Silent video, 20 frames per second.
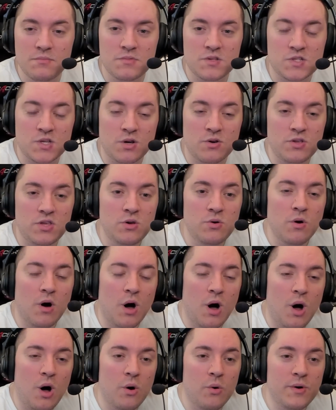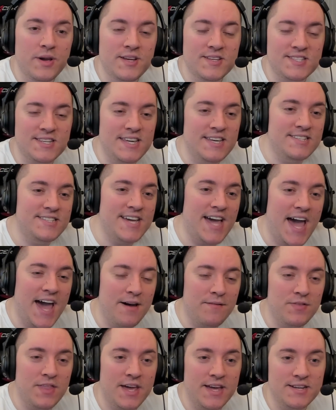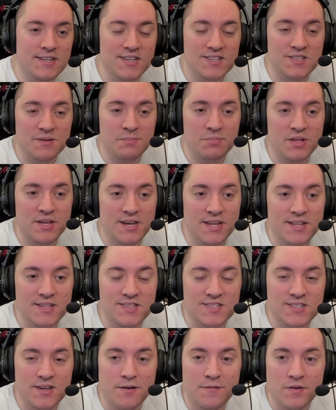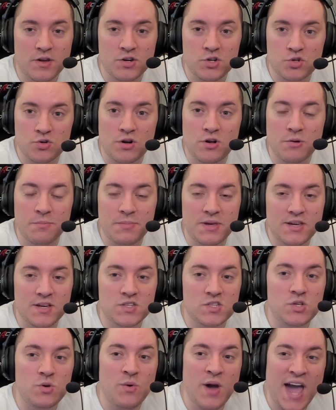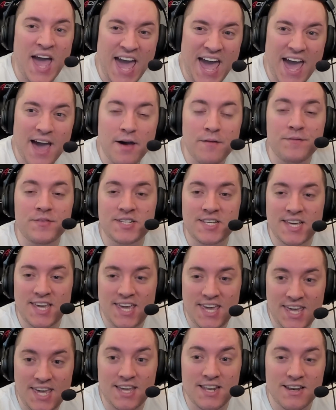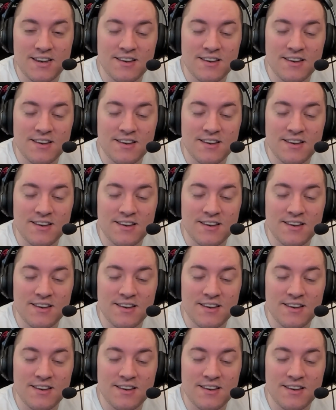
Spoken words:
So you always need to have that discipline and self-control, because you have to eat.